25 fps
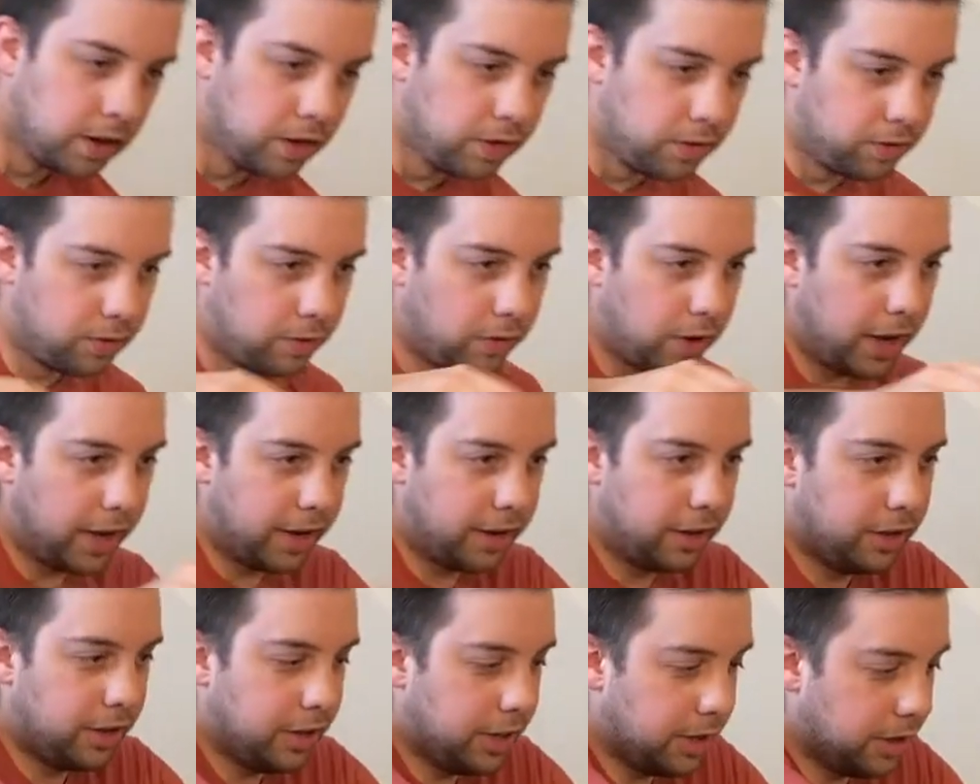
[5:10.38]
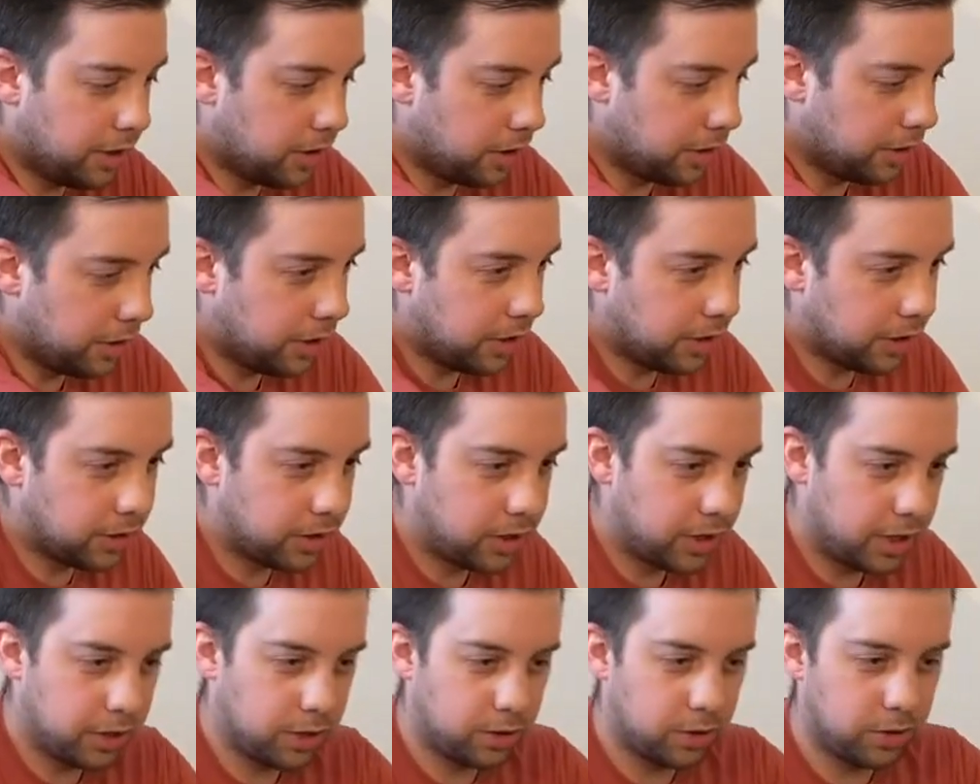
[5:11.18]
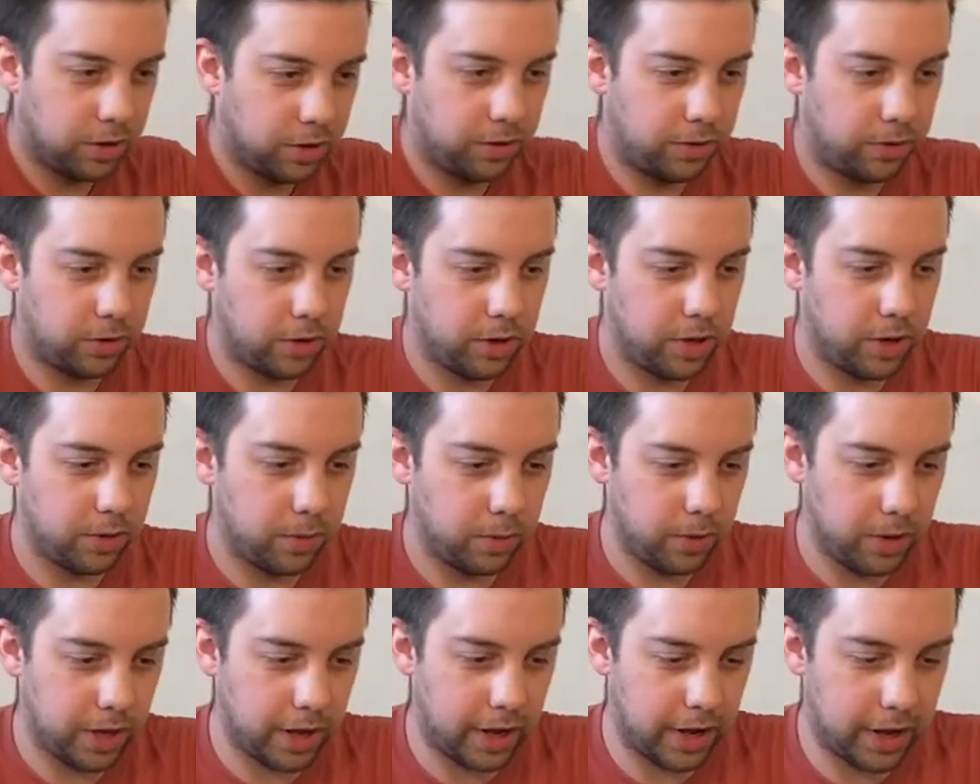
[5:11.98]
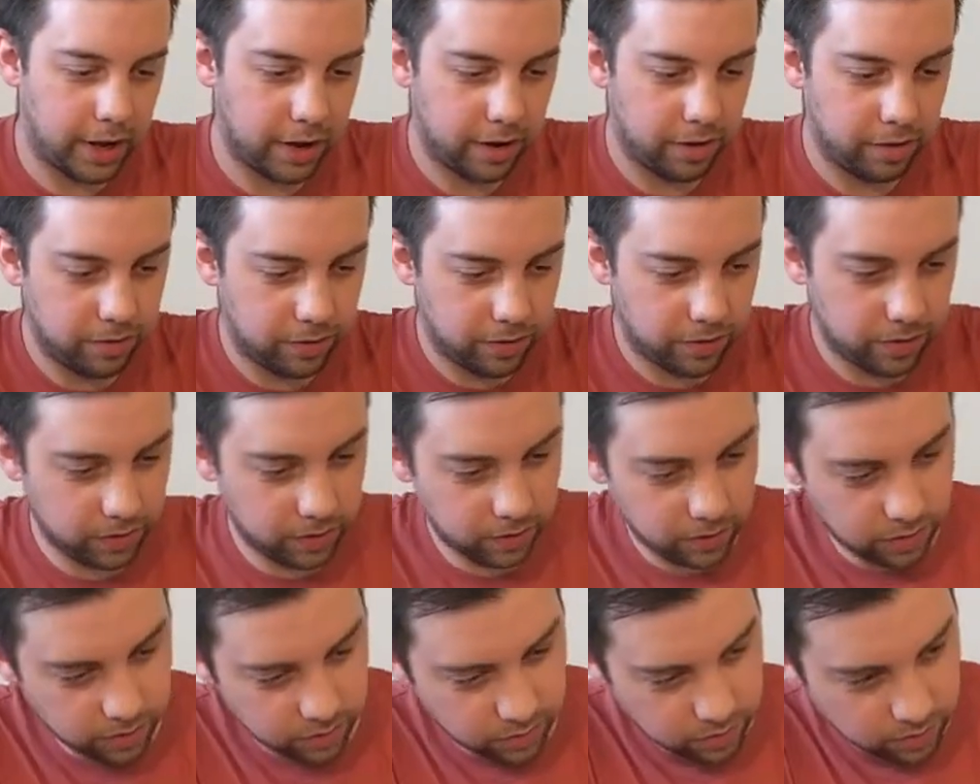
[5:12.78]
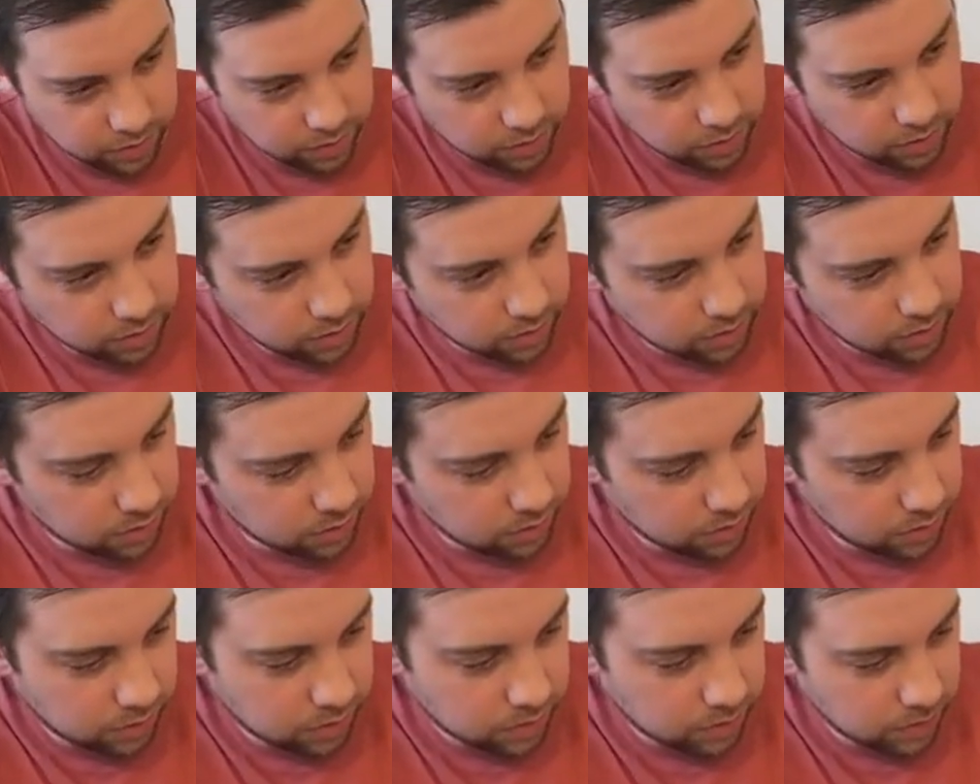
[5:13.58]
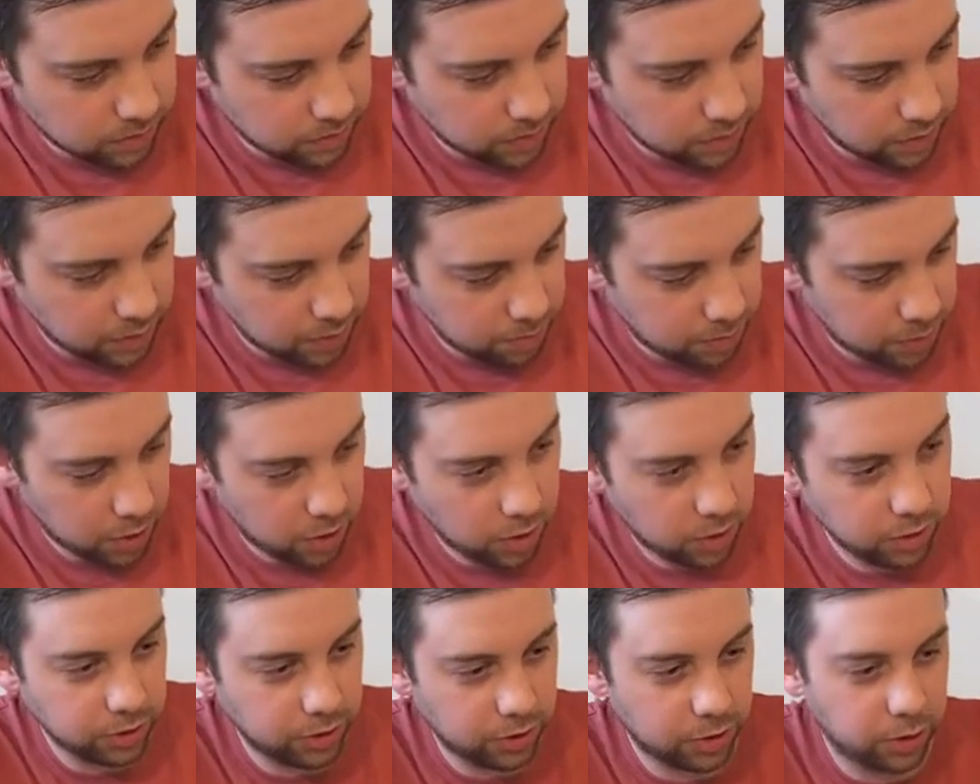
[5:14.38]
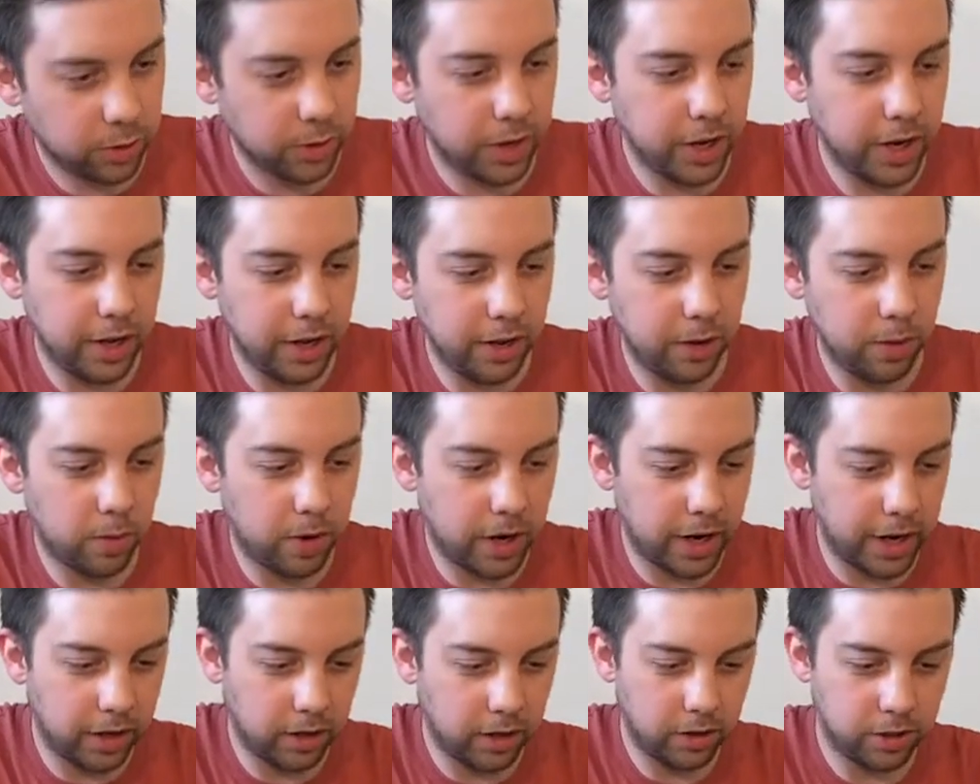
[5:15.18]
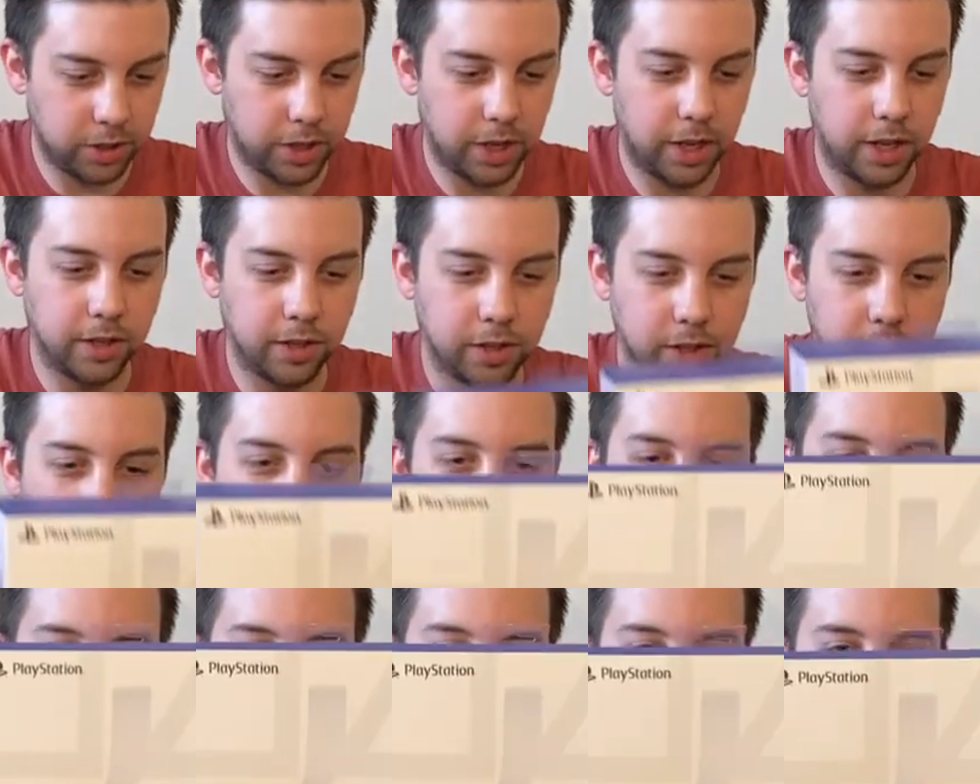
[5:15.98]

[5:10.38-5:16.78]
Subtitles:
Finally, on the accessory front, we have the Pulse 3D wireless headset.